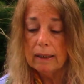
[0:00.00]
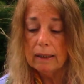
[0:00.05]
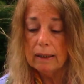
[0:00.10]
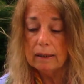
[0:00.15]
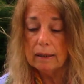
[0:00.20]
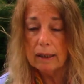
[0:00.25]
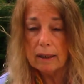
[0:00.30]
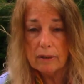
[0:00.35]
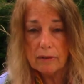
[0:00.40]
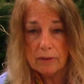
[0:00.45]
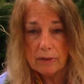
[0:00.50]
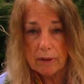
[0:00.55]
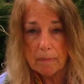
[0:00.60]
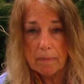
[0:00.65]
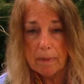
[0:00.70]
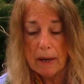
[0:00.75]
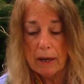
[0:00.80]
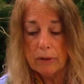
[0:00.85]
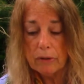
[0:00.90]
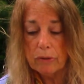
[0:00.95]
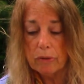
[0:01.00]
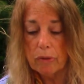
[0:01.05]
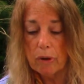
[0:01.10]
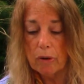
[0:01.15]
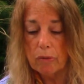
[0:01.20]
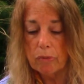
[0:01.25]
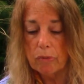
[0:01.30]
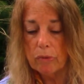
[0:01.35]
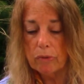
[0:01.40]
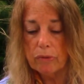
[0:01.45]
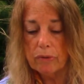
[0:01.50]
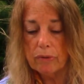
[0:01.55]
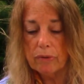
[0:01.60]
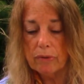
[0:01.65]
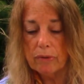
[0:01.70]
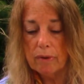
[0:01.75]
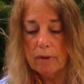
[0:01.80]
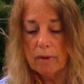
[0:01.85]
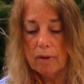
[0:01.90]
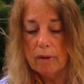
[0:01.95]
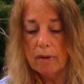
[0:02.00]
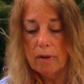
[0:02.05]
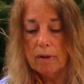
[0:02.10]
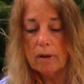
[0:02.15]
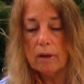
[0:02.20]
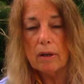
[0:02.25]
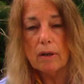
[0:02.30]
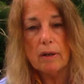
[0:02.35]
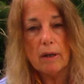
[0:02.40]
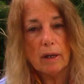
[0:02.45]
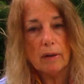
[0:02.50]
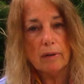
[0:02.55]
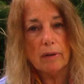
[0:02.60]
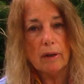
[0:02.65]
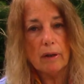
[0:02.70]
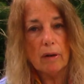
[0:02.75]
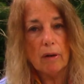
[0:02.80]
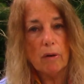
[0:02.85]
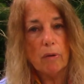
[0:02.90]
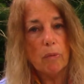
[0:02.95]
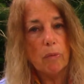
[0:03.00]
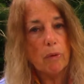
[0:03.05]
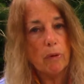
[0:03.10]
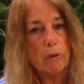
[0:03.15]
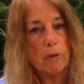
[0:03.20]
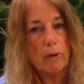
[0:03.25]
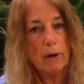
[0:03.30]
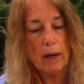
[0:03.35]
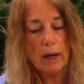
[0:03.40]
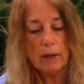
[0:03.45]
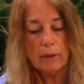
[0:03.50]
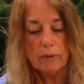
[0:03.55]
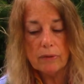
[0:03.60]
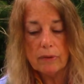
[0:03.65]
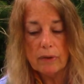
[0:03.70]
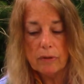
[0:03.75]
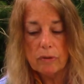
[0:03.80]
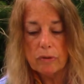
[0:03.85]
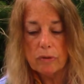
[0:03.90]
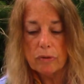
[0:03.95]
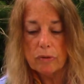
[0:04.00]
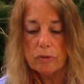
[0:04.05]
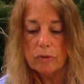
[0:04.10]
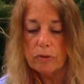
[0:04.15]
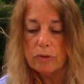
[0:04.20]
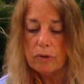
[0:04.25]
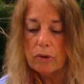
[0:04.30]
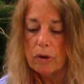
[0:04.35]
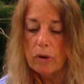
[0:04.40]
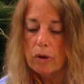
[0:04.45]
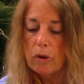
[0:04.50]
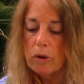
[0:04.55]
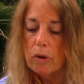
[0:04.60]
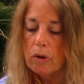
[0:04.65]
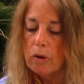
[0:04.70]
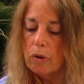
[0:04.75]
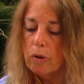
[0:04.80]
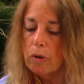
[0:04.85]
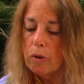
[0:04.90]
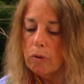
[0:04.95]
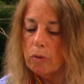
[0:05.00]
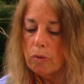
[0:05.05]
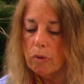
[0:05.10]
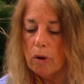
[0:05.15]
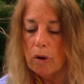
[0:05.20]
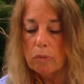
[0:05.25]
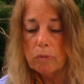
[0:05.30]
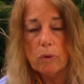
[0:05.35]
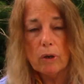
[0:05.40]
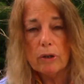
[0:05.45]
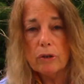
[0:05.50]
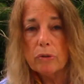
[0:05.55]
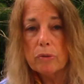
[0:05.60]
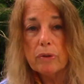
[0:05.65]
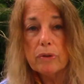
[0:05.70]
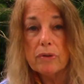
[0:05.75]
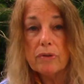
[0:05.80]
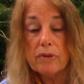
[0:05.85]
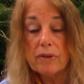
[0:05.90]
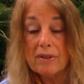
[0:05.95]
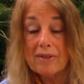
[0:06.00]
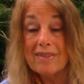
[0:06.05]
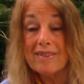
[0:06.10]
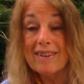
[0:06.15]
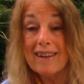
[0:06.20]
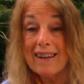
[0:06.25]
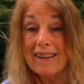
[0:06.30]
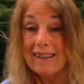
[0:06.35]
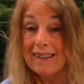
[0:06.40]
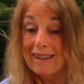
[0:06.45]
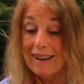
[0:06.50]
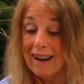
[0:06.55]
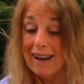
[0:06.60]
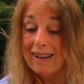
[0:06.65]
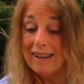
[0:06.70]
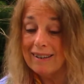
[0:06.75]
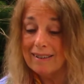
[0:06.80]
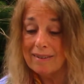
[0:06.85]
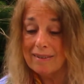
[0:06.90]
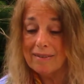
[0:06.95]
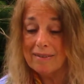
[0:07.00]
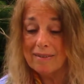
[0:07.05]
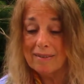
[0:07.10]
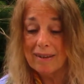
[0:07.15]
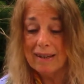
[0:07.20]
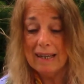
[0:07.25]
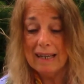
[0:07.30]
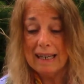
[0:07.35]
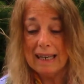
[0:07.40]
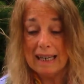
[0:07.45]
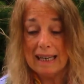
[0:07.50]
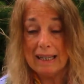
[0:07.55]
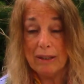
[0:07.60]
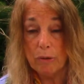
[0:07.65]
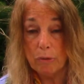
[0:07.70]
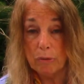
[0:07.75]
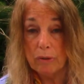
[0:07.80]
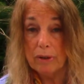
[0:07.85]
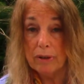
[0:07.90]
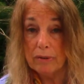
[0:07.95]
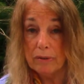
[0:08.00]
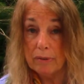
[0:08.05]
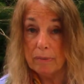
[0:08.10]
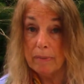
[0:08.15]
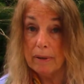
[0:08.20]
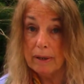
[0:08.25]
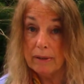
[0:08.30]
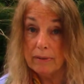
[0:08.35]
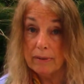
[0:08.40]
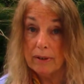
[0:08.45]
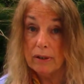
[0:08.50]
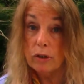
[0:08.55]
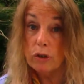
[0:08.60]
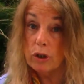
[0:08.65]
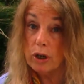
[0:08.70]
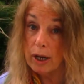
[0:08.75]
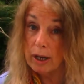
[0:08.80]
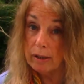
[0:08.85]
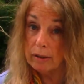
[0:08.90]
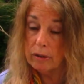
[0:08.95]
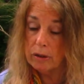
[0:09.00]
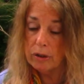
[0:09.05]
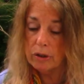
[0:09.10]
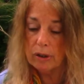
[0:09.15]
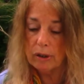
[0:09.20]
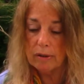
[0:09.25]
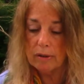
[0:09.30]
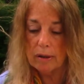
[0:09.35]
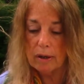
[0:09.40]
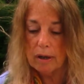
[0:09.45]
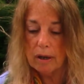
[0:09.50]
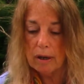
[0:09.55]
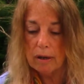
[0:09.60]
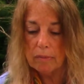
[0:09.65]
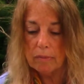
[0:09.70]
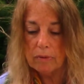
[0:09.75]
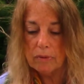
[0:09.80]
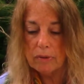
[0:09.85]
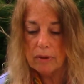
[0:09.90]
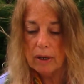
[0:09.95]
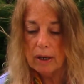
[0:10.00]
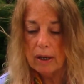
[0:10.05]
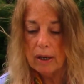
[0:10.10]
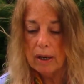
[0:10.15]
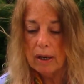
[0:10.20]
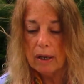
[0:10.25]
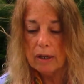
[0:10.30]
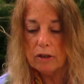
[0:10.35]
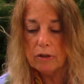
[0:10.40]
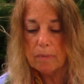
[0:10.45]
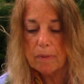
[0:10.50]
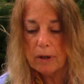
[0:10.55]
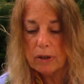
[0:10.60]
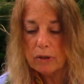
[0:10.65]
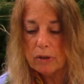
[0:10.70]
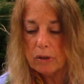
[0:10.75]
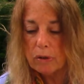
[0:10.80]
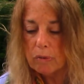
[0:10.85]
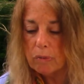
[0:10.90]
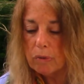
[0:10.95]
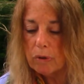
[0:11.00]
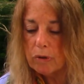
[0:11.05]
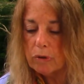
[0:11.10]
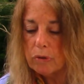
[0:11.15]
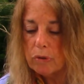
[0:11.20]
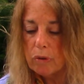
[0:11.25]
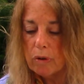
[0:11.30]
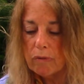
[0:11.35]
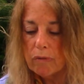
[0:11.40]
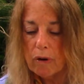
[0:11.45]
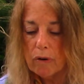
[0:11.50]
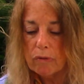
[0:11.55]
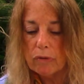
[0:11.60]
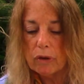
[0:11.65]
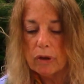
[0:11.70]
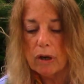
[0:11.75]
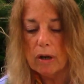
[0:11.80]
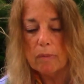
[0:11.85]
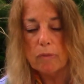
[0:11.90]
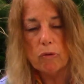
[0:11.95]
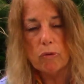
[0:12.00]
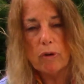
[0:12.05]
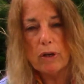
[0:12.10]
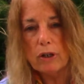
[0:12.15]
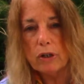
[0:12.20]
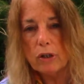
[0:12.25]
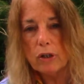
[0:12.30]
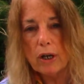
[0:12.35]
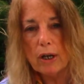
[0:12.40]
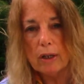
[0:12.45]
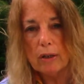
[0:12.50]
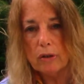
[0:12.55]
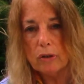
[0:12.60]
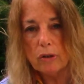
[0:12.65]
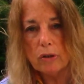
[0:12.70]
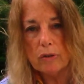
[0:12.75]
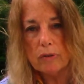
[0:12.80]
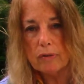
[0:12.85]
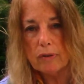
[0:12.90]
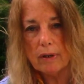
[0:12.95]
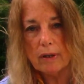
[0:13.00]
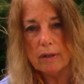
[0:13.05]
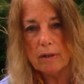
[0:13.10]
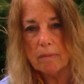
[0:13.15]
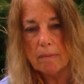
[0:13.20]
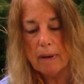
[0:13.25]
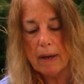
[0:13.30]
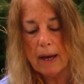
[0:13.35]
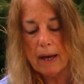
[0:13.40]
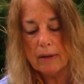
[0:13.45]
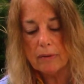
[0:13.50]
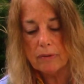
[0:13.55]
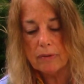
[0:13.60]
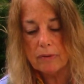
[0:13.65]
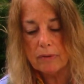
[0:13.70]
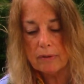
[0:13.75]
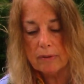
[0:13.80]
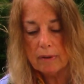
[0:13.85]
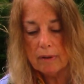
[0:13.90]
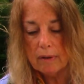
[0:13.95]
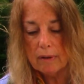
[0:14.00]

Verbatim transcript: Let us get back to our roots, connecting with our ancestors who want to assist and guide us through these amazing, challenging times, especially the ones who have overcome great challenges in the past.